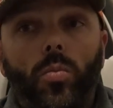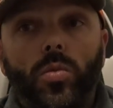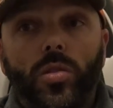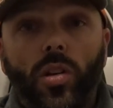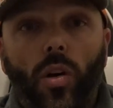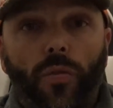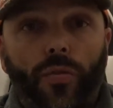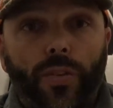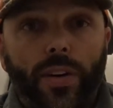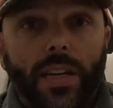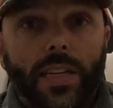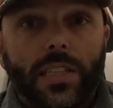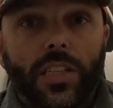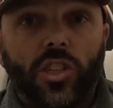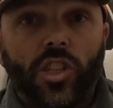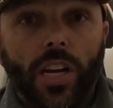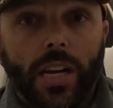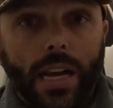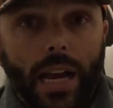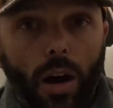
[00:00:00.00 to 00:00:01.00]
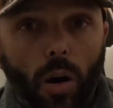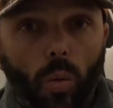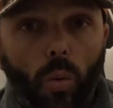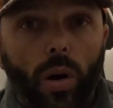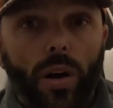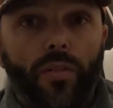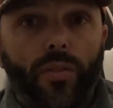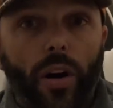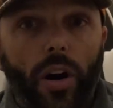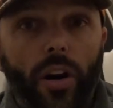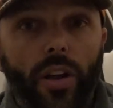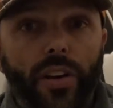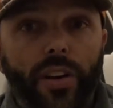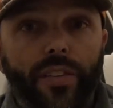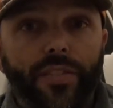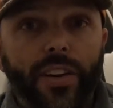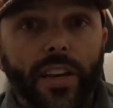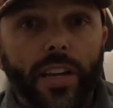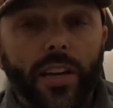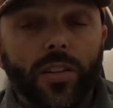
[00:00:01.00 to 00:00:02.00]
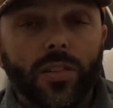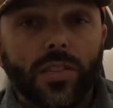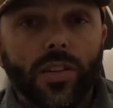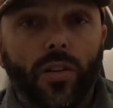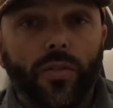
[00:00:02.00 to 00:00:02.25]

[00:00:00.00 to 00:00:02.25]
don't forget to check out one of our other videos